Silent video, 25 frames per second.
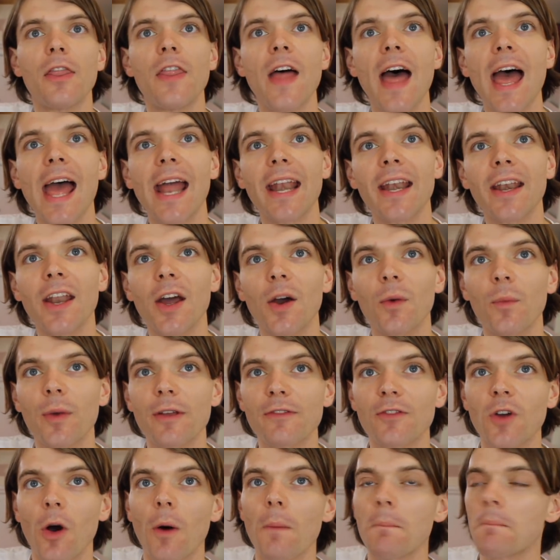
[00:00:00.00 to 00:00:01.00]
Then
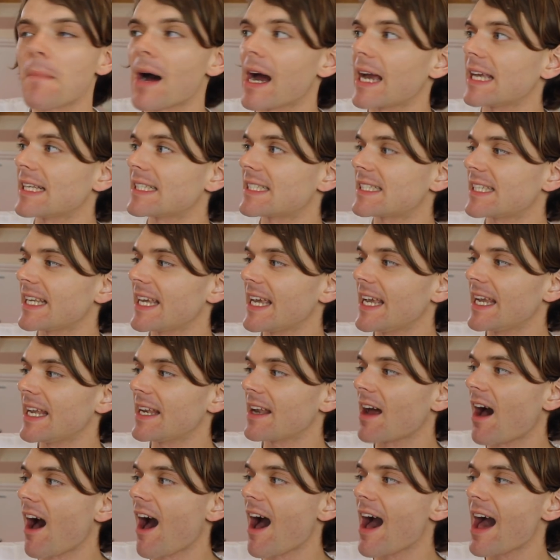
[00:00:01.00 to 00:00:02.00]
we've got my
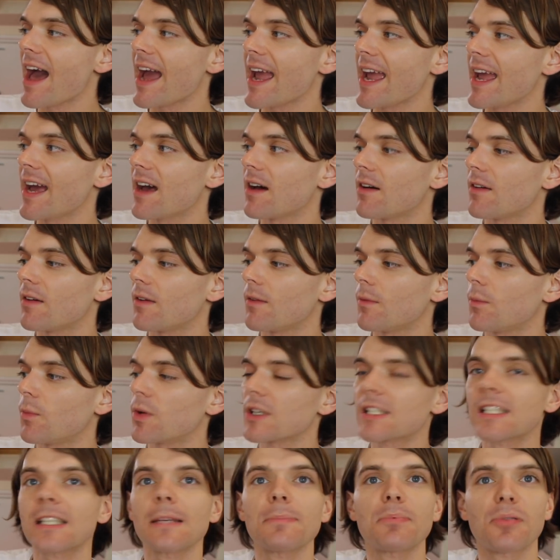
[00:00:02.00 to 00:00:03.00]
scene. I
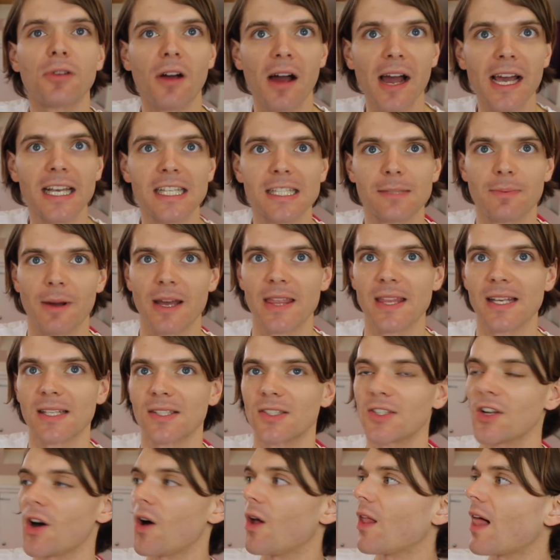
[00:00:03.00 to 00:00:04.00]
was surprised by
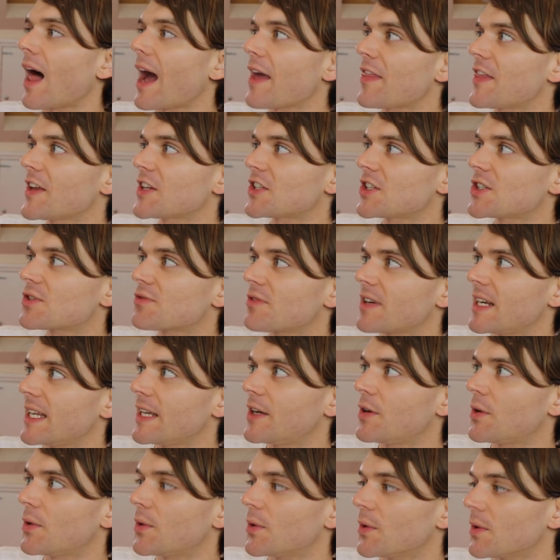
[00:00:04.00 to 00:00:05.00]
this doll. I think she's really
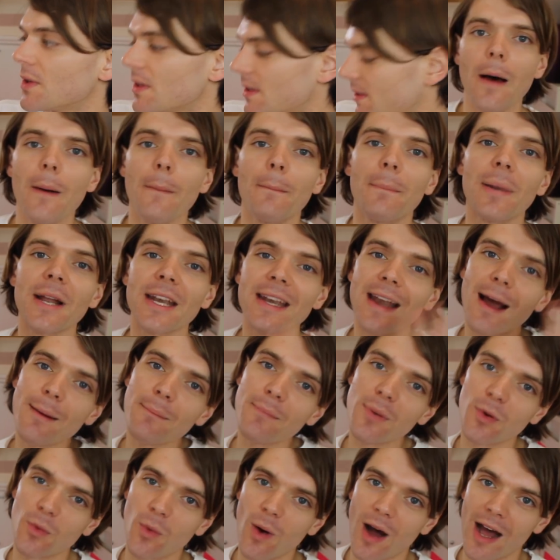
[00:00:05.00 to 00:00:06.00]
cool. But
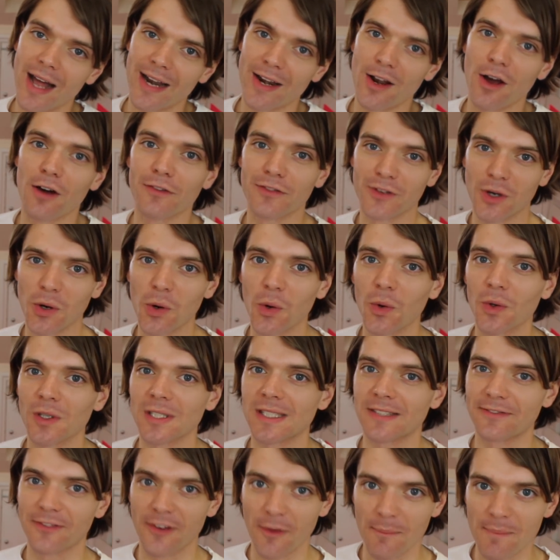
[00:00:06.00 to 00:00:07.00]
number one, of
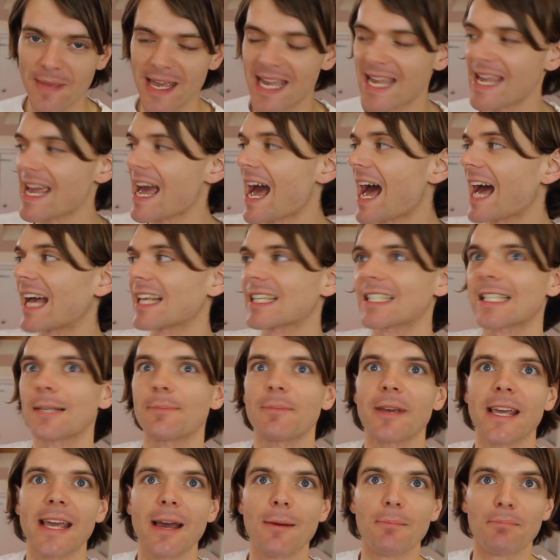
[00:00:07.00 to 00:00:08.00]
course, for me has to
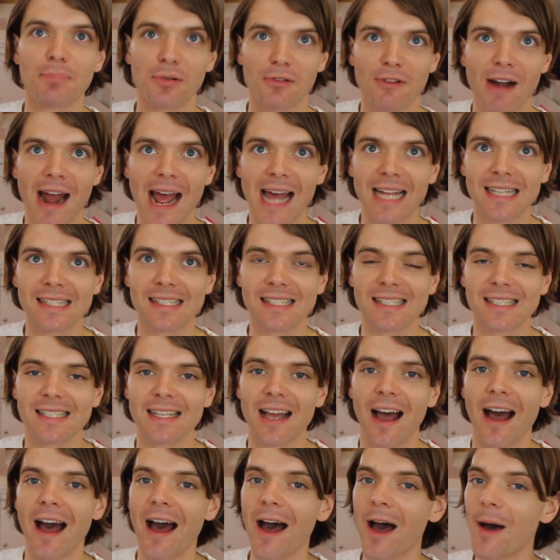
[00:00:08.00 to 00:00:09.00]
be
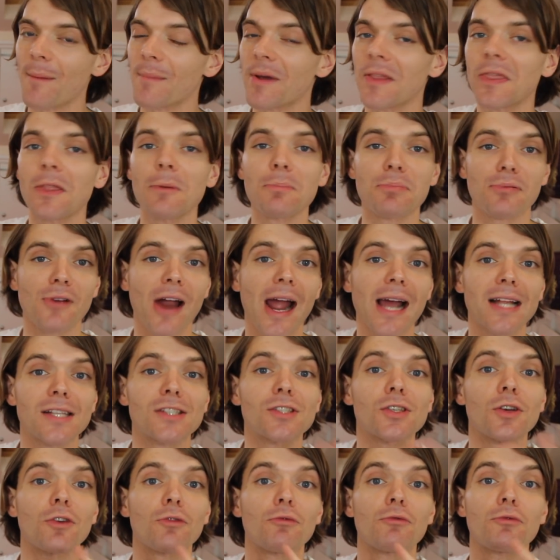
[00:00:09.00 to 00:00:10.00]
Bratz. Um, the
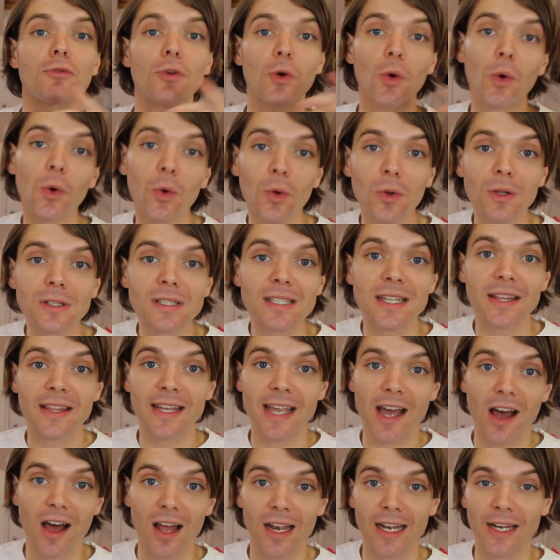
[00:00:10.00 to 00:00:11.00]
Bratz ruled
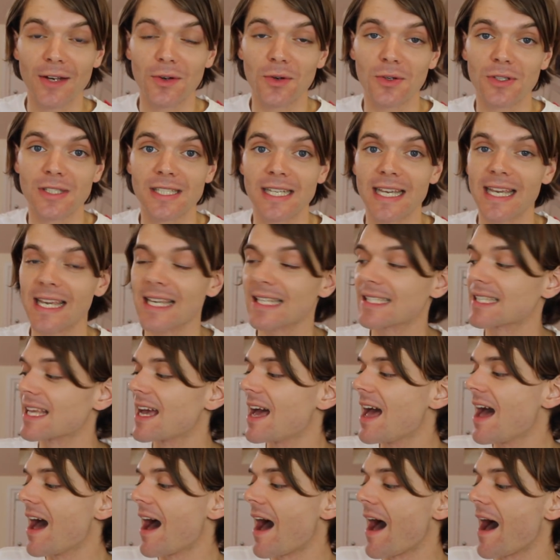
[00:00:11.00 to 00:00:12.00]
the early noughties,
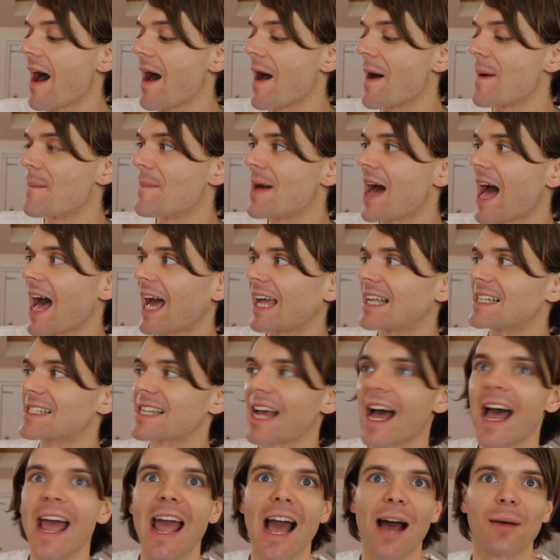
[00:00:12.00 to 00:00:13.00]
um,
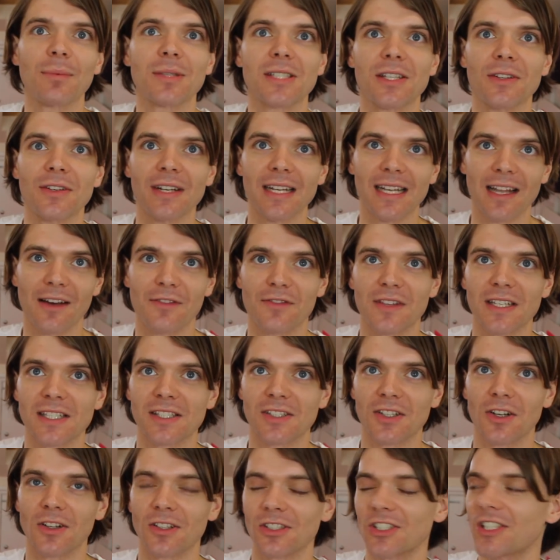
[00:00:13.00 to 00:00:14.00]
and I absolutely love
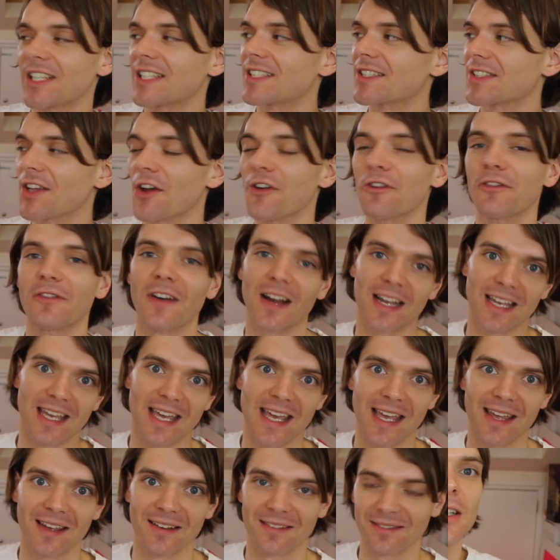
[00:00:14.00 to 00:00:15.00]
this doll. She's so
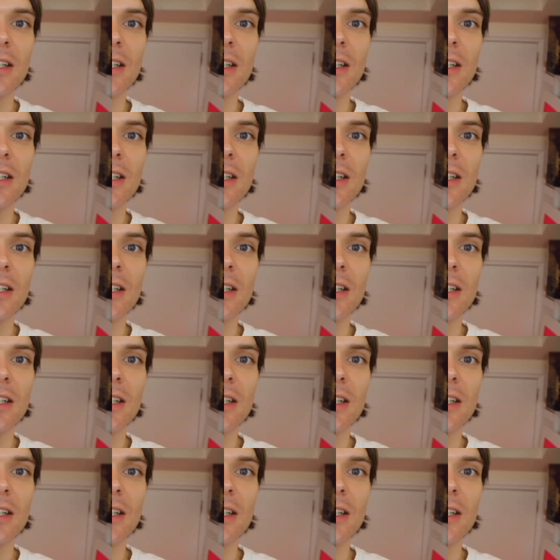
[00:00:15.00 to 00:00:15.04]
funky.